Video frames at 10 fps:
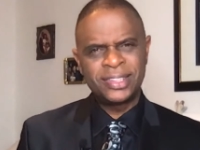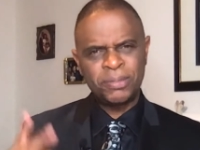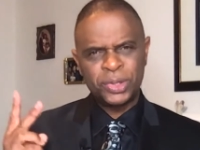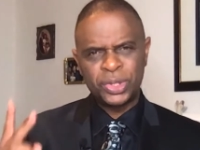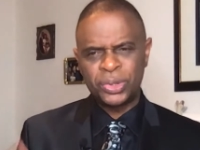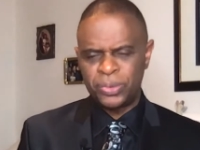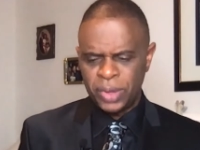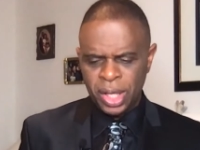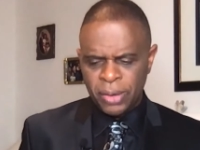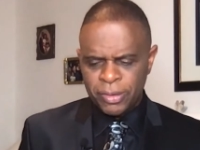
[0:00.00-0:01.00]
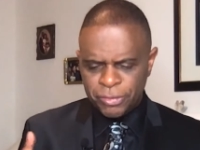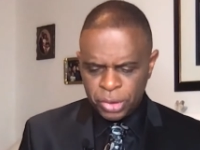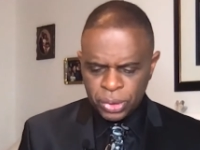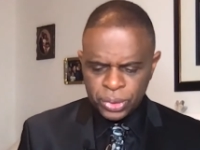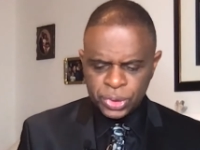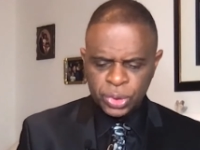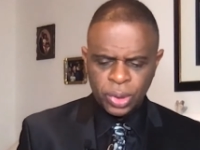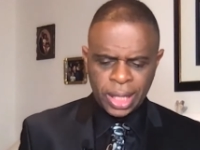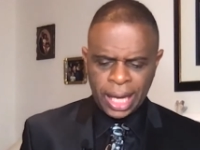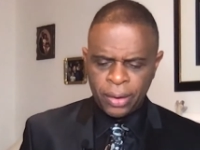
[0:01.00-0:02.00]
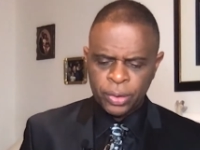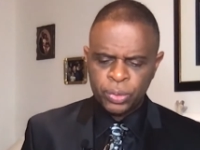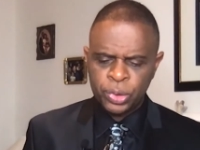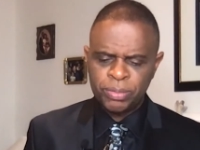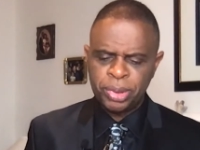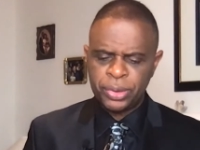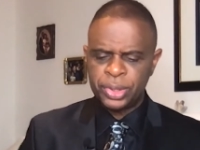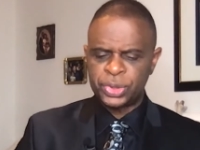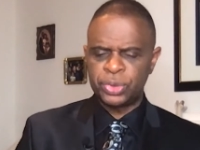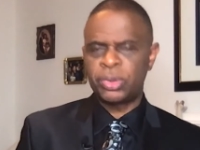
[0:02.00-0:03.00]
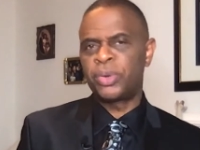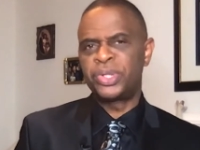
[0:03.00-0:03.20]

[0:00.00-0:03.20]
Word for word: Number two, refuse to allow a root of bitterness to grow in